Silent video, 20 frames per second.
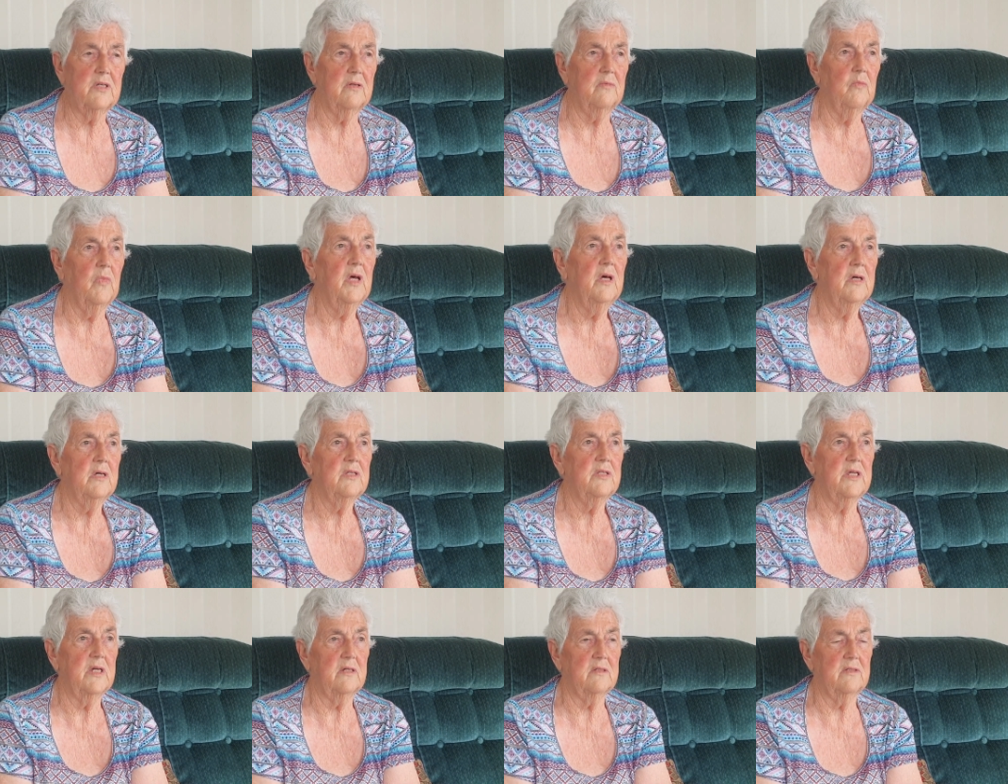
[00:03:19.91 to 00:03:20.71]
and
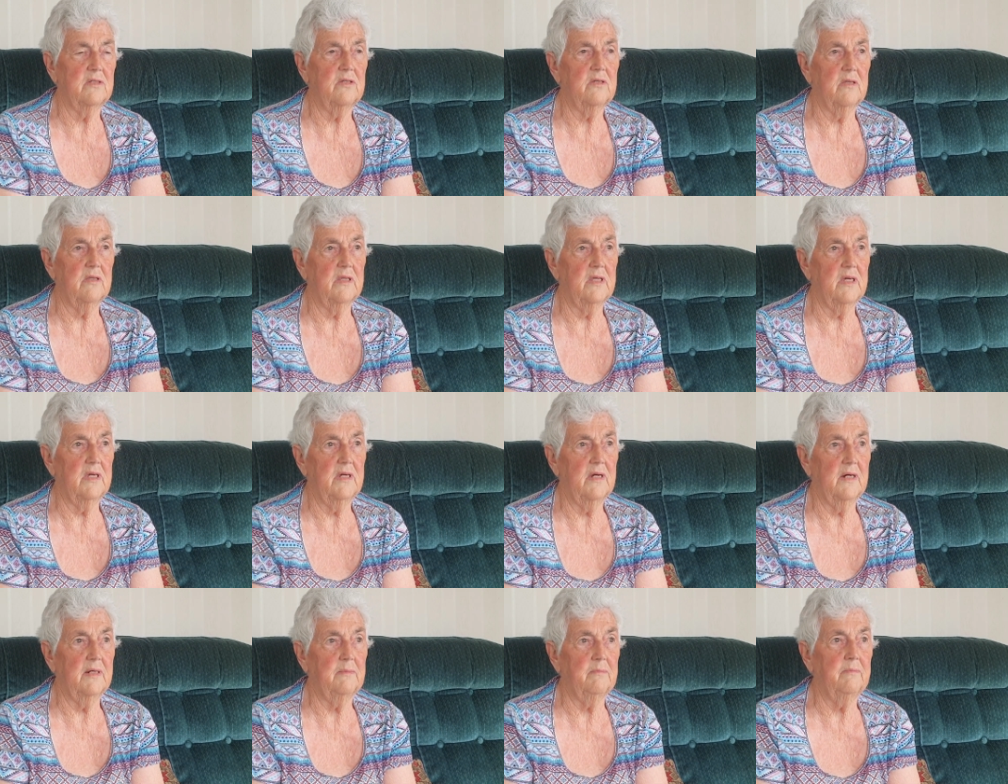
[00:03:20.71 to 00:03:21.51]
down to
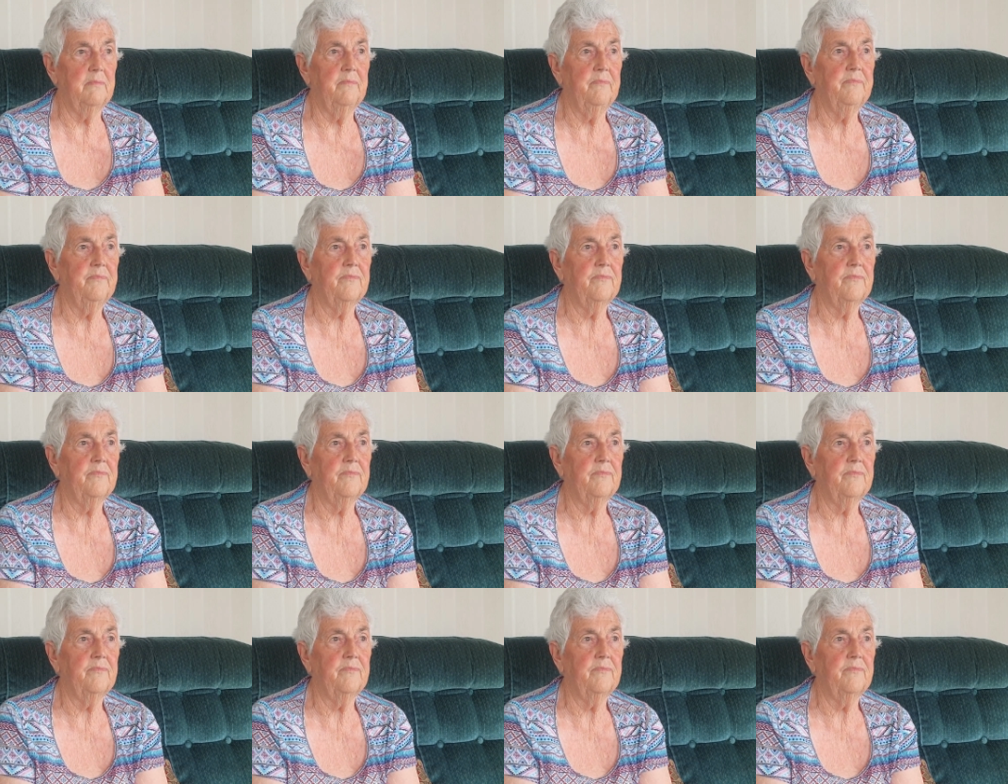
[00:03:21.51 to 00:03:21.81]
the um,